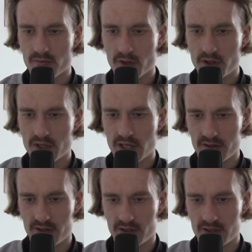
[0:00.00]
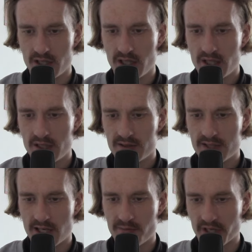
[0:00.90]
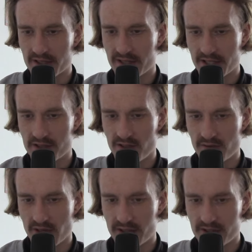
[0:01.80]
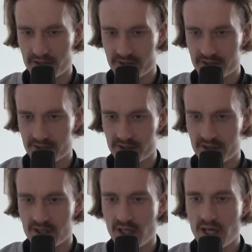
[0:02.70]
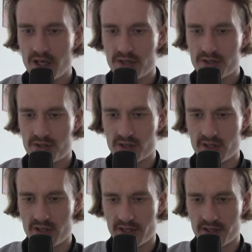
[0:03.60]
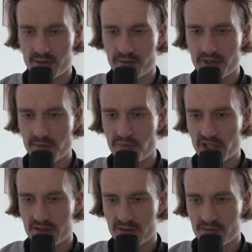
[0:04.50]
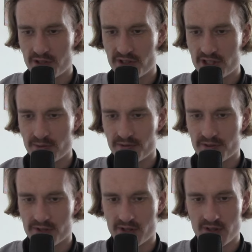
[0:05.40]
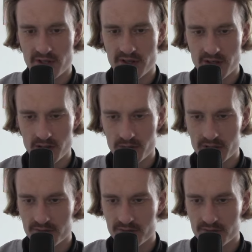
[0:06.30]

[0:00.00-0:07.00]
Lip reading: Look how the tarmac is actually red, just as the soil. I don't know if they mix maybe some of the soil in there, but